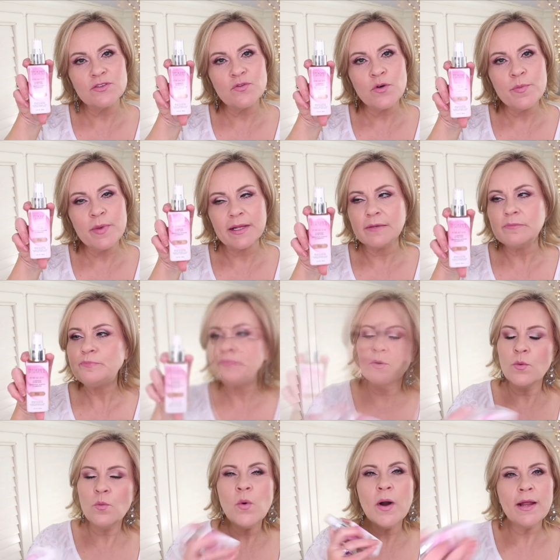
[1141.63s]
Formula
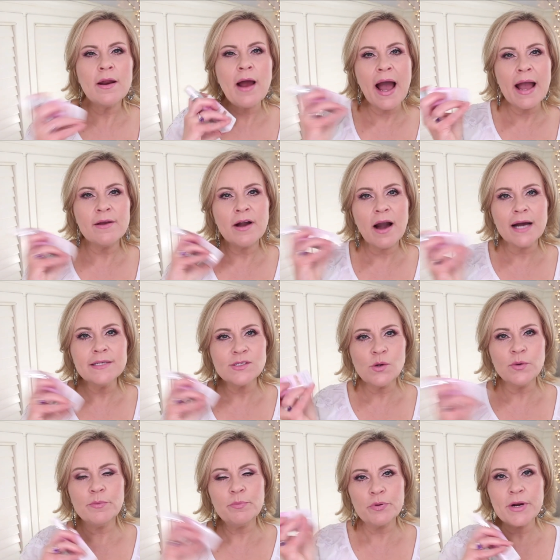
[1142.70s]
what I got so
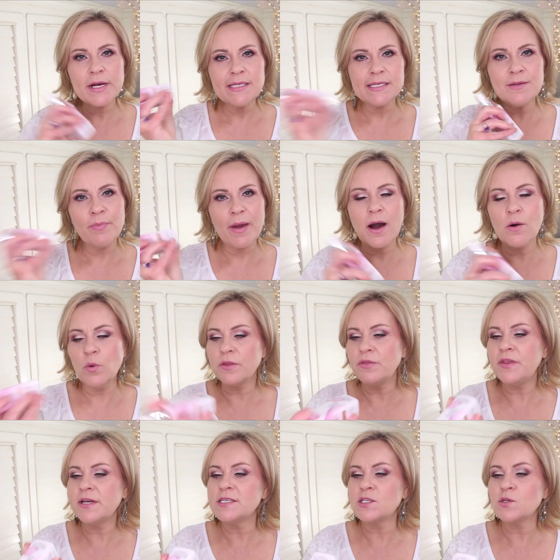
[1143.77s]
impressed about with
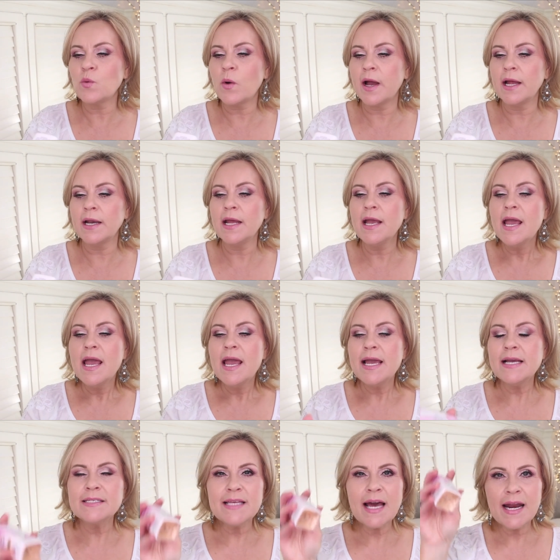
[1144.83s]
this one
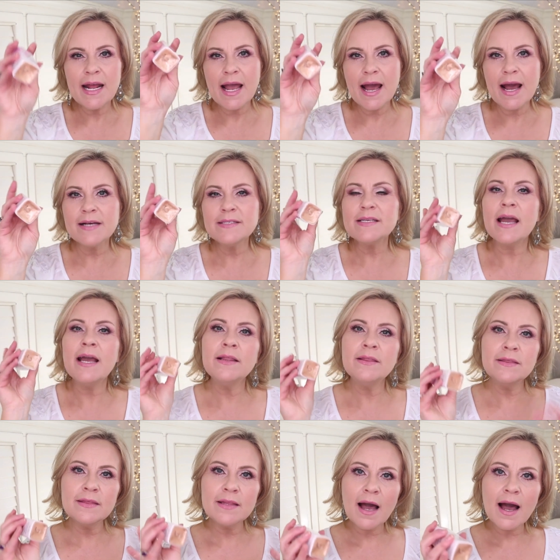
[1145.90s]
is that it has a
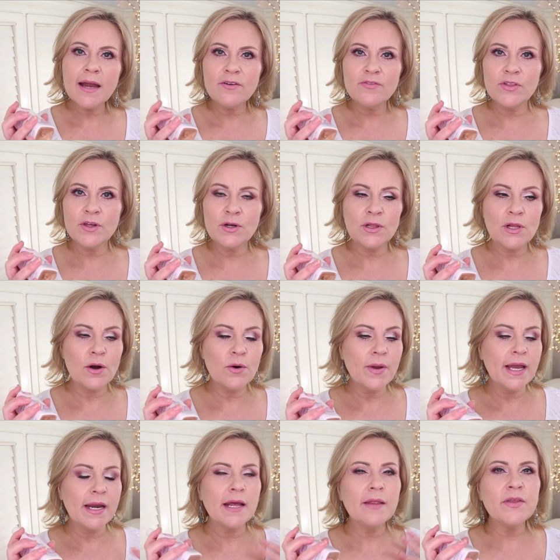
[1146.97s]
lot of the glow
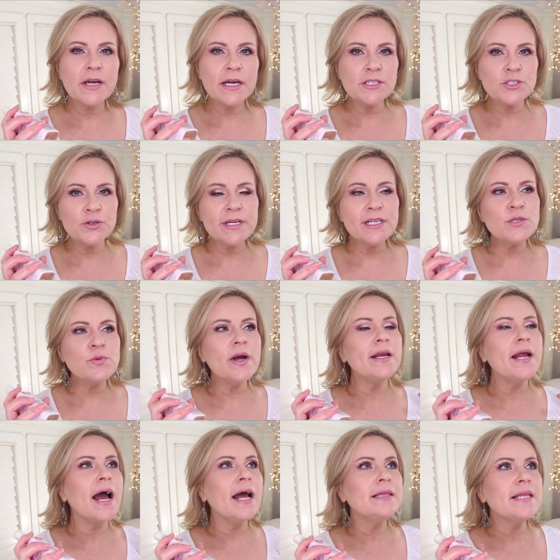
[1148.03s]
in it. The Catrice one
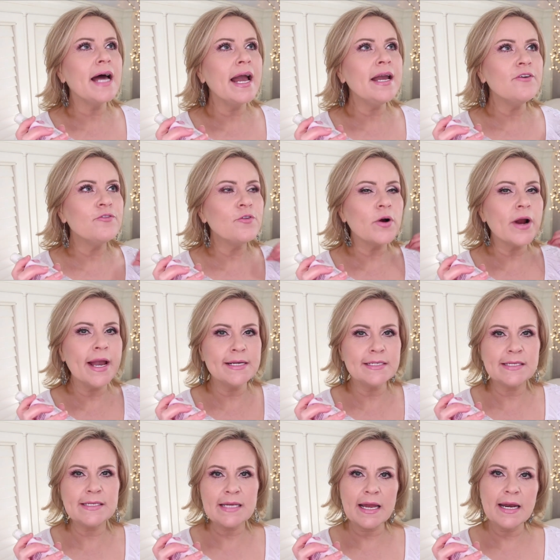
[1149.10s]
I like for a
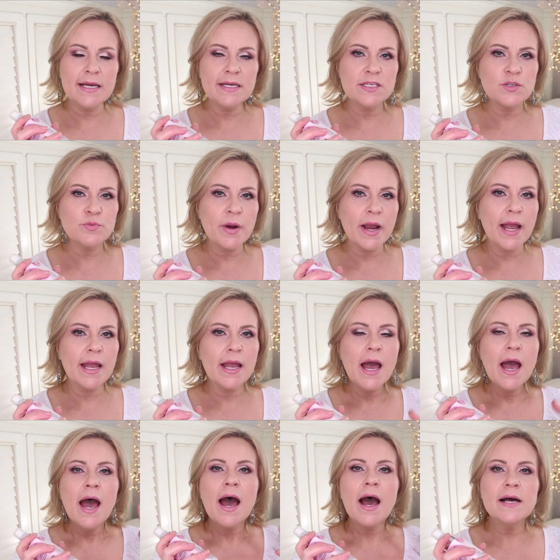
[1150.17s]
setting spray
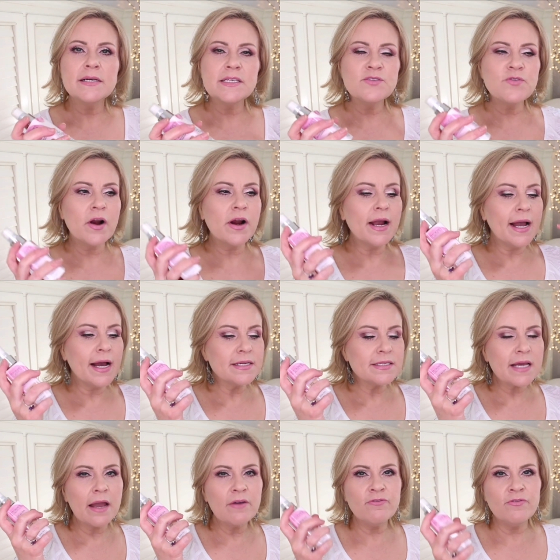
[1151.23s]
as far as
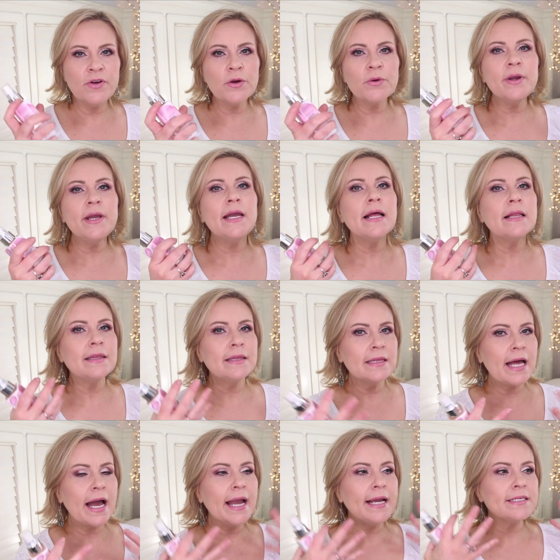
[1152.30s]
a very
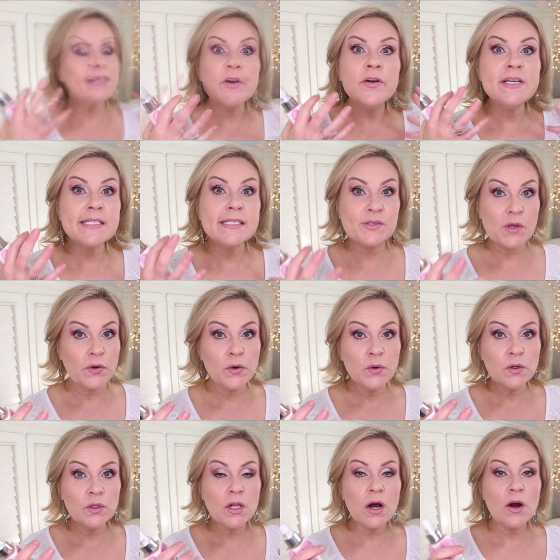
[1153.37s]
light, very subtle
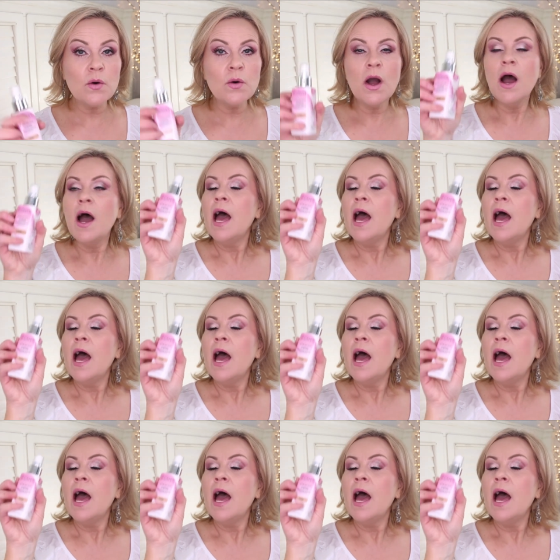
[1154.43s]
glow